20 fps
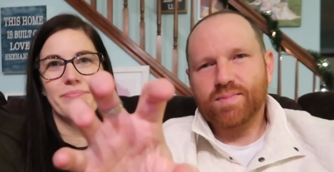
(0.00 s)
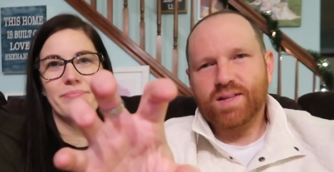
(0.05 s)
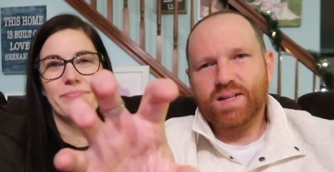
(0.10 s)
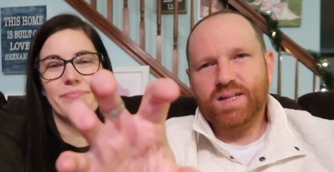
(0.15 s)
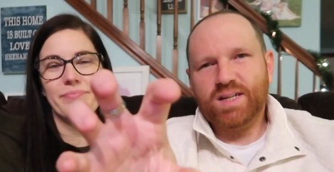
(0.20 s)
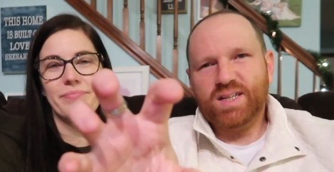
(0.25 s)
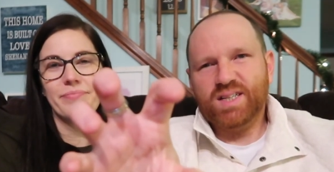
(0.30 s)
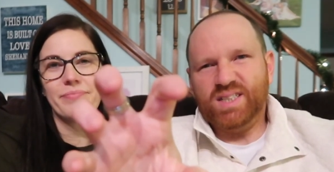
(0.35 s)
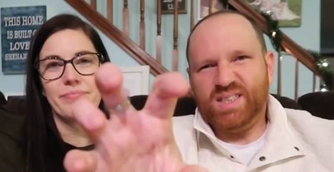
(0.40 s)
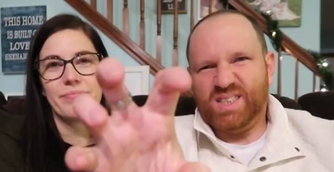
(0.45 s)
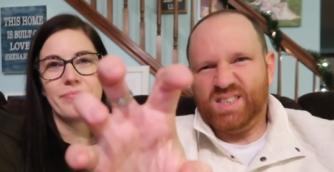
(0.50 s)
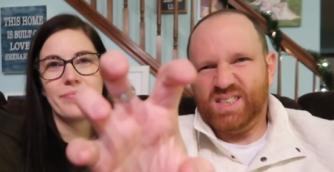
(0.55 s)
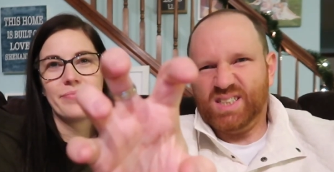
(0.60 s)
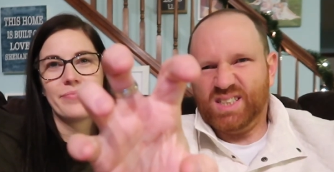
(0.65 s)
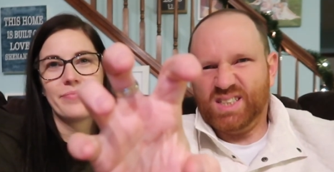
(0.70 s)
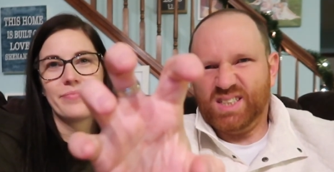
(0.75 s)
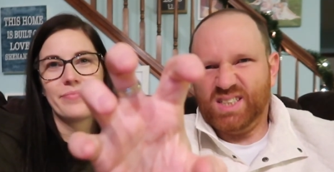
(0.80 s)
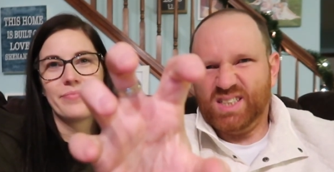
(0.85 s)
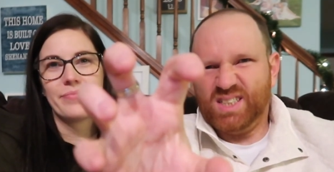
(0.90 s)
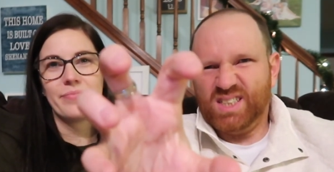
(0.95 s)

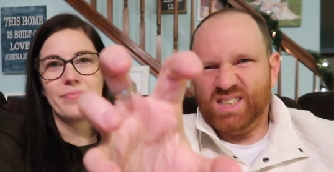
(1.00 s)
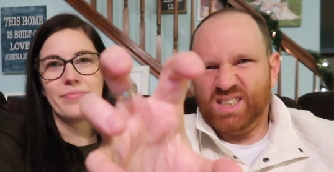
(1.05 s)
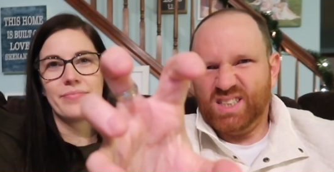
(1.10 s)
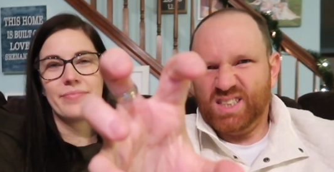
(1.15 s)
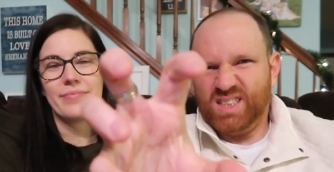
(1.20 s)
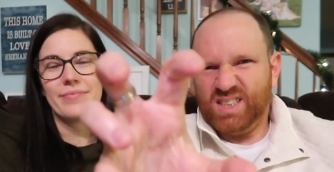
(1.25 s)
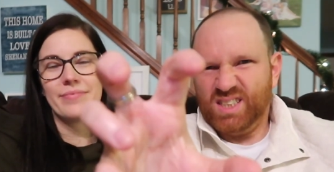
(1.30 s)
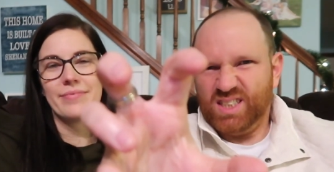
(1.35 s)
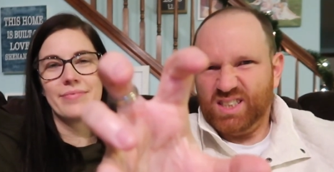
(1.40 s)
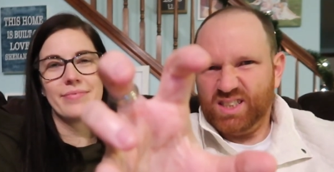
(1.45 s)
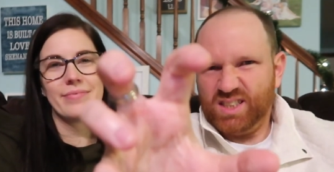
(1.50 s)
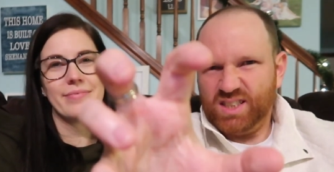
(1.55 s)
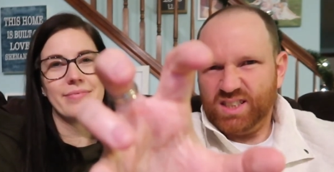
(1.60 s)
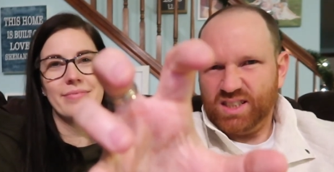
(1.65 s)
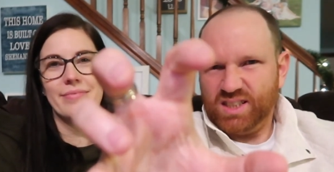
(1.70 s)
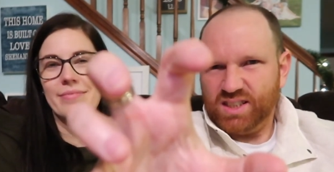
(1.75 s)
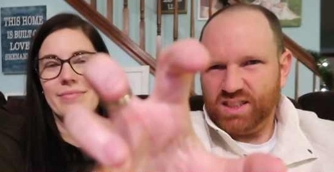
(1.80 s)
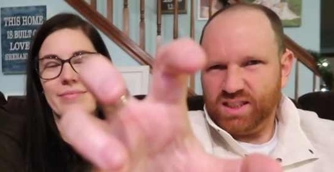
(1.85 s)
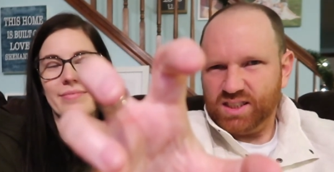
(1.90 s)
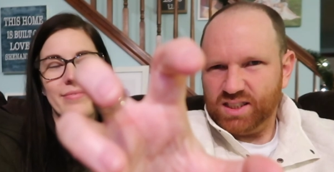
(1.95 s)

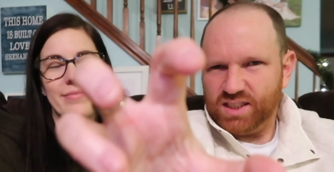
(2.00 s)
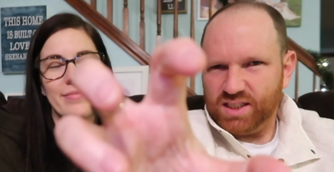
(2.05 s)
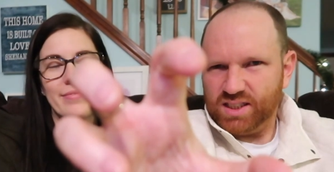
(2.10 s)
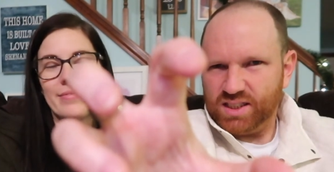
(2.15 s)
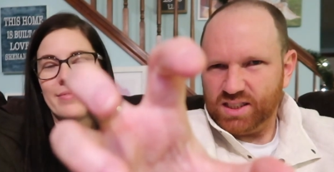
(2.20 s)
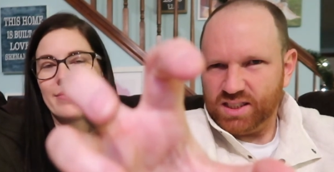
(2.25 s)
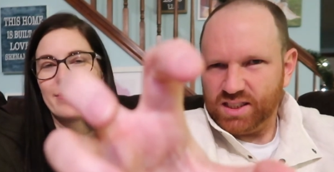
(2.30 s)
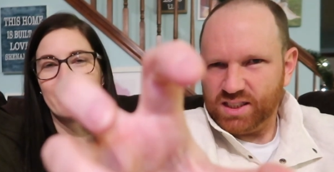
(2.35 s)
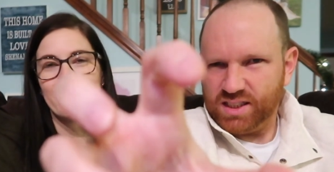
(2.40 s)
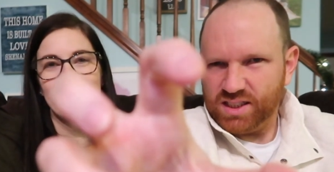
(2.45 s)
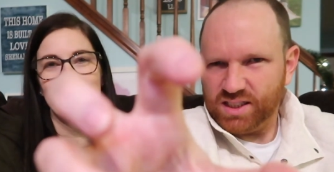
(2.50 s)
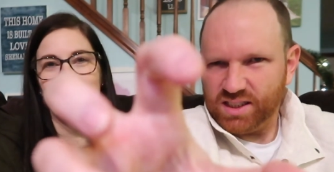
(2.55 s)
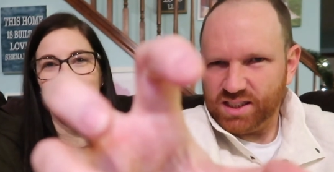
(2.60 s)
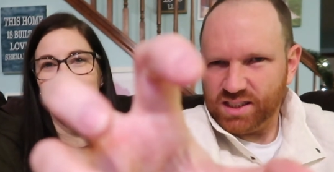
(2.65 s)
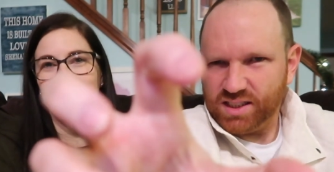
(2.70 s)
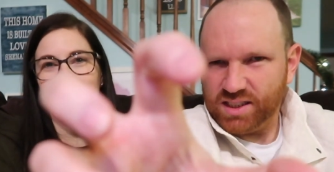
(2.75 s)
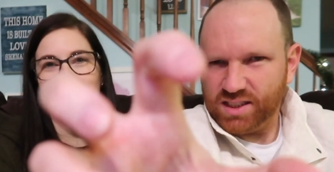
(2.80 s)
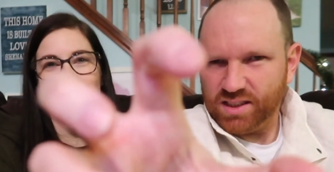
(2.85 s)
(silence)